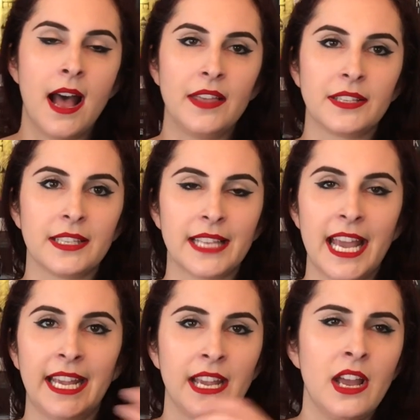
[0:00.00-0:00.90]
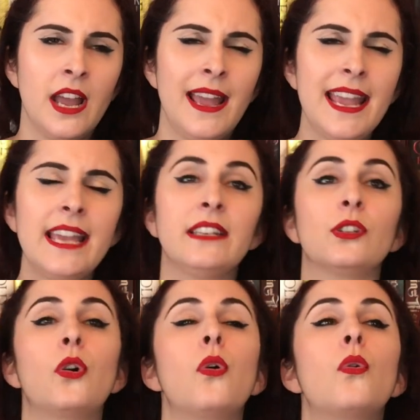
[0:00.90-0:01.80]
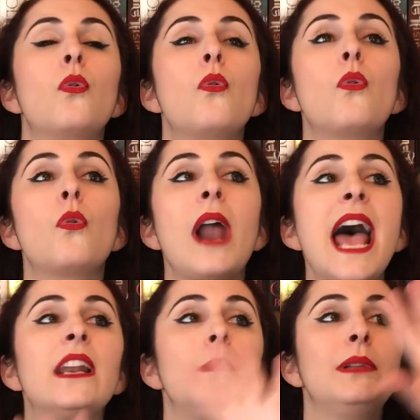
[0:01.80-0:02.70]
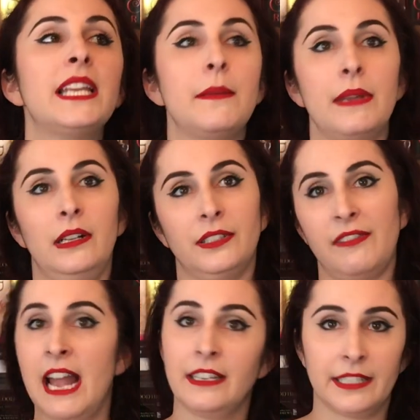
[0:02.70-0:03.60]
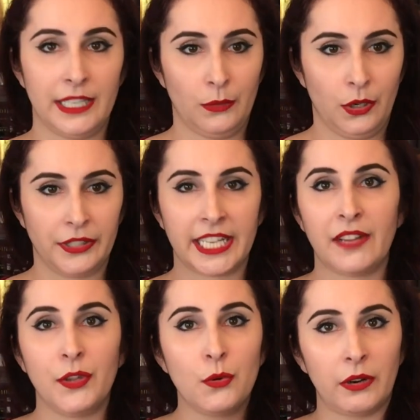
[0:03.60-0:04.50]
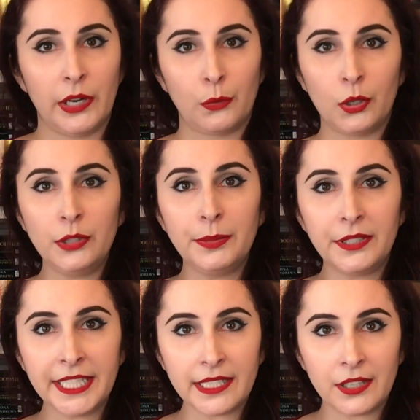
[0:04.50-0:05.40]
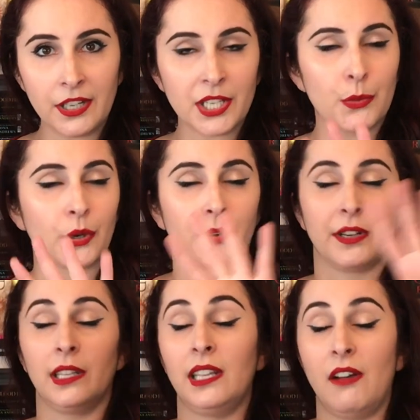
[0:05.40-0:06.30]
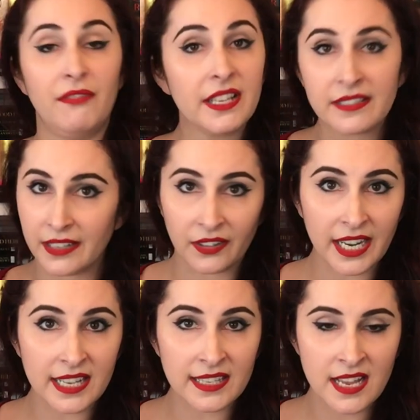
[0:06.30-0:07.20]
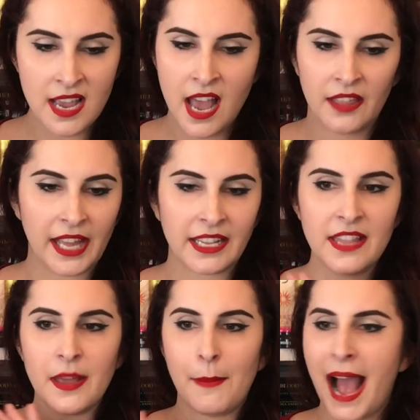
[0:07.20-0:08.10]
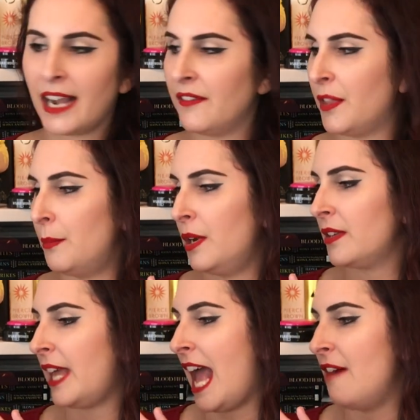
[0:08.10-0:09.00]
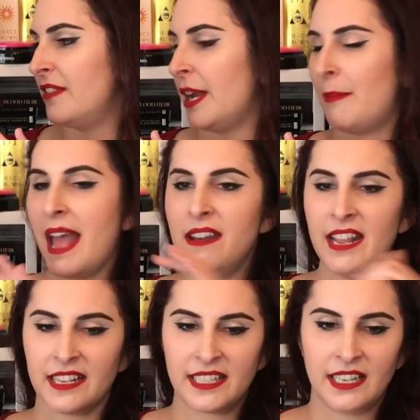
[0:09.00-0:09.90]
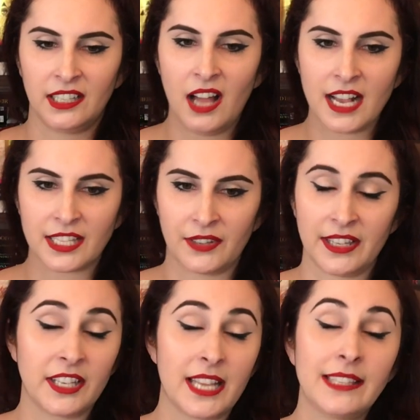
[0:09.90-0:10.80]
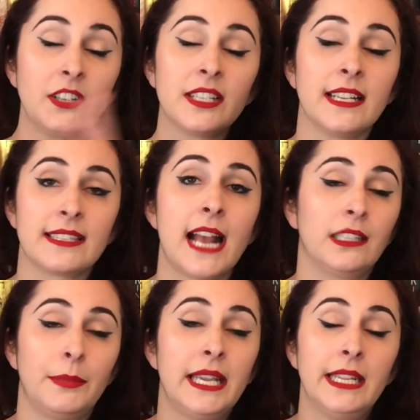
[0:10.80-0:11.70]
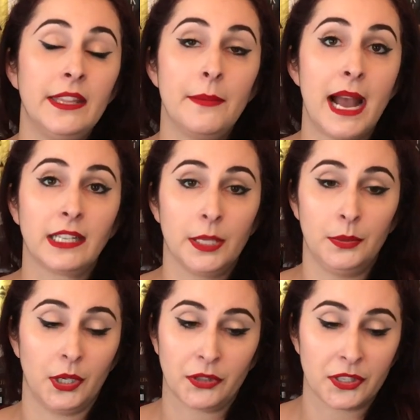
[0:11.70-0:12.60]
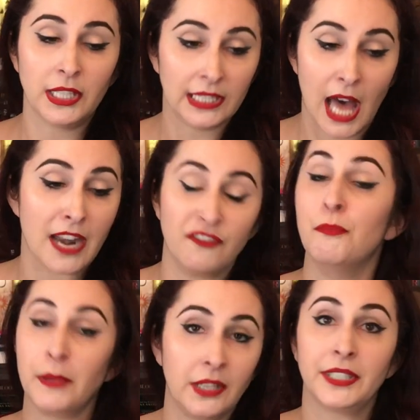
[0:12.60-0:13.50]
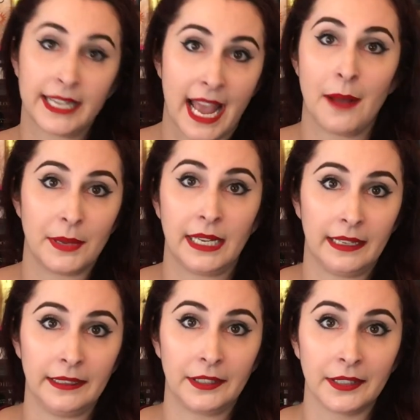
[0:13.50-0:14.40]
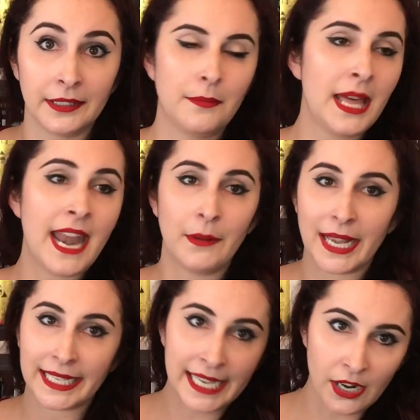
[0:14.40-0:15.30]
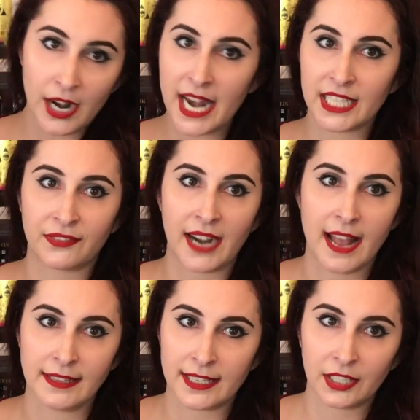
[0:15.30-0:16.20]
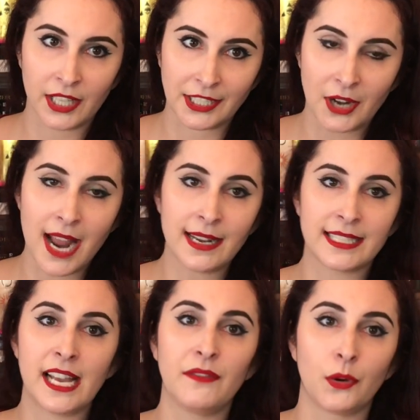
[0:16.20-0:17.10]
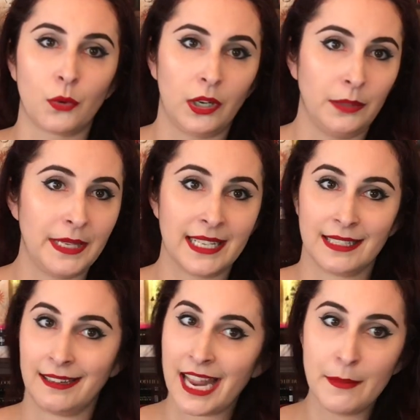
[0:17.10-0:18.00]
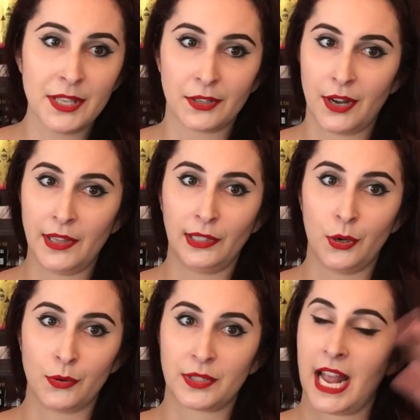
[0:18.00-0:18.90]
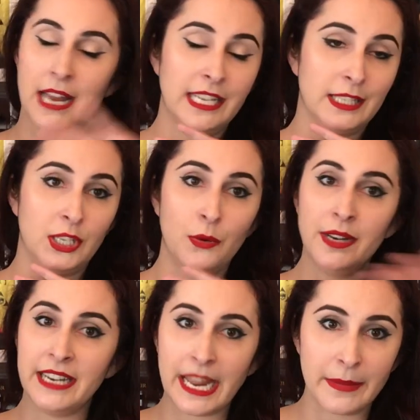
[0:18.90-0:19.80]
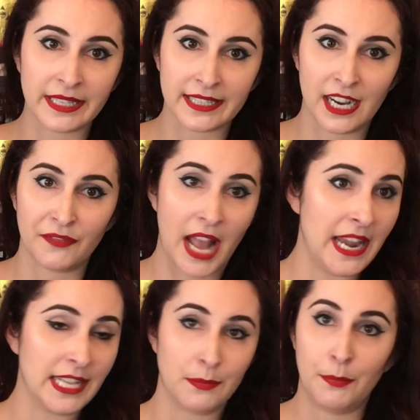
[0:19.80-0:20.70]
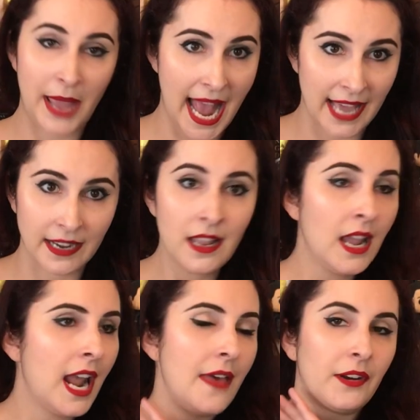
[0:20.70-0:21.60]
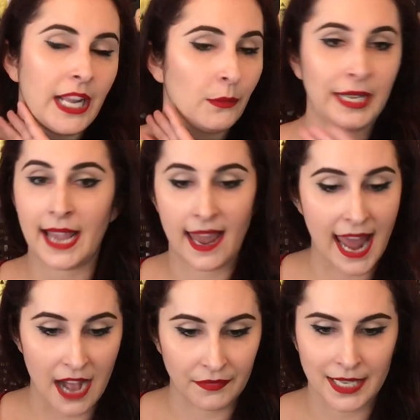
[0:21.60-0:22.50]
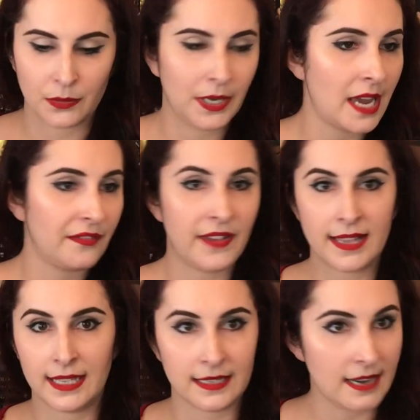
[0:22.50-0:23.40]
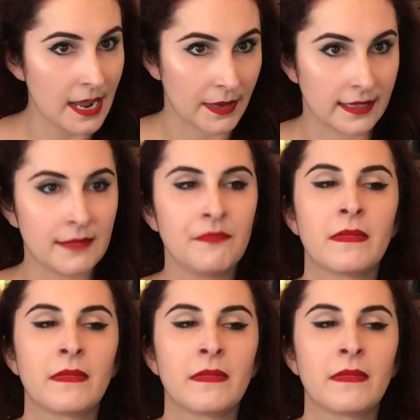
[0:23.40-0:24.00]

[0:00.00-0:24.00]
This is a incredibly built fantasy world. Like if you were a world building nerd, you were going to love this series. Like in the back of the book, they have an appendix and a glossary. There's an encyclopedia in the back of the book. There's a lot of building happening here. But anyway, Kieran and his friends, they're like trying to save the world because demons are on the loose and just doing demon stuff, and it's bad. And they're like, we can't have this. We gotta fight these demons.